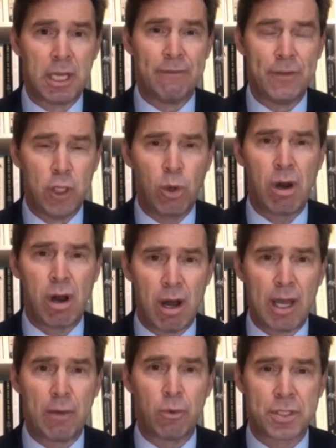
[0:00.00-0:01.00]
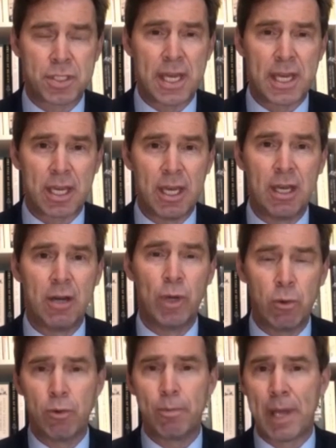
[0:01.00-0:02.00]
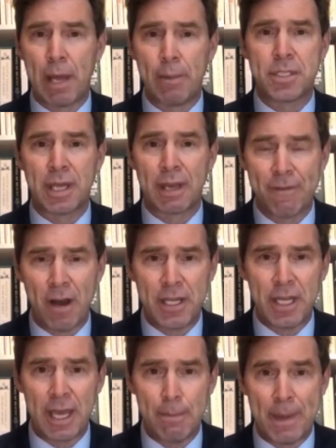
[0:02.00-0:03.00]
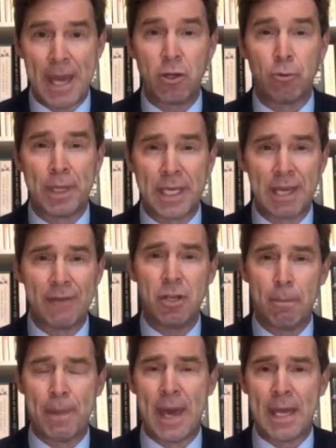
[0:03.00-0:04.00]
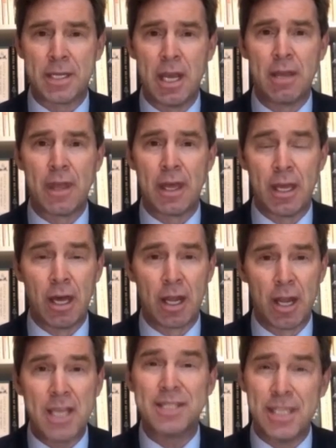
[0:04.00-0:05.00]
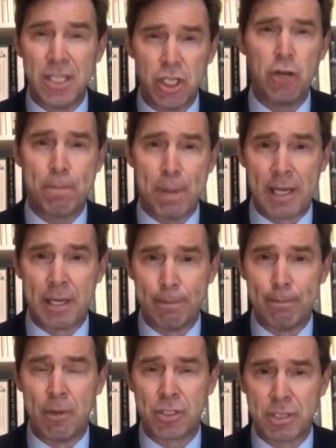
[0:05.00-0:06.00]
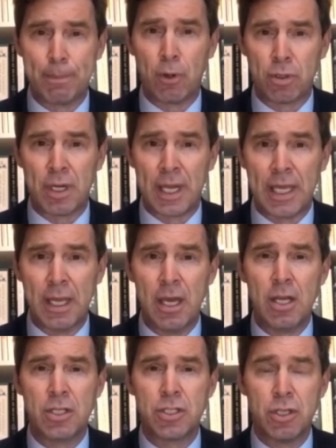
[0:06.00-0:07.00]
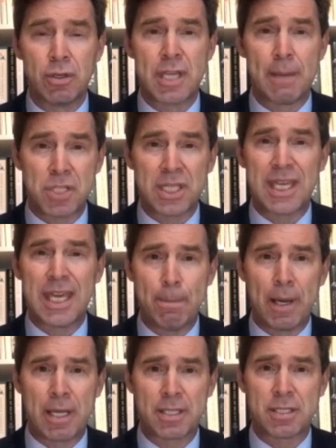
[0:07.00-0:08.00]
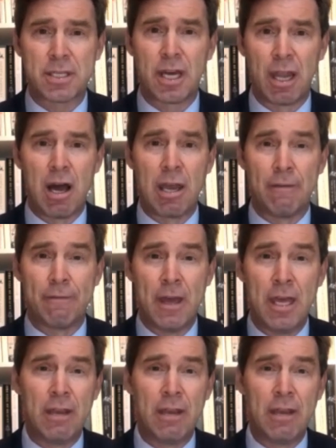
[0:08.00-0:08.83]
If you or I were sick, we would be able to find a bed or be given a bed, an ICU bed, most importantly, to attempt to keep us alive.